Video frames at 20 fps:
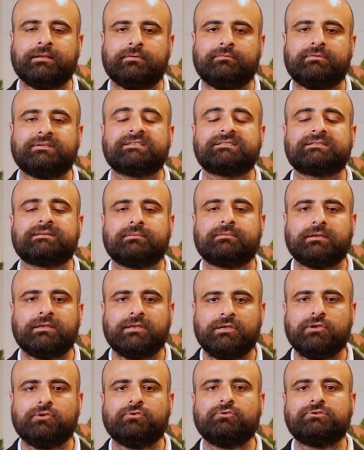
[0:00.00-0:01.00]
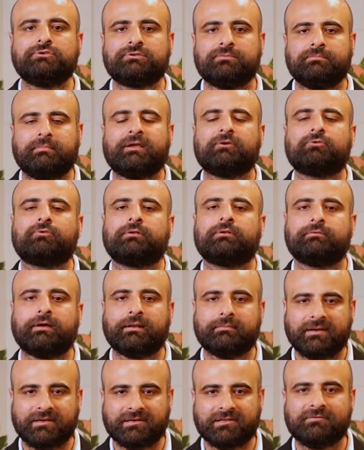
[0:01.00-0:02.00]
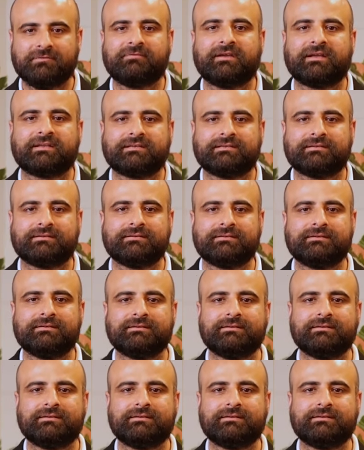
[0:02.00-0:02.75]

which is a huge macro environmental factor.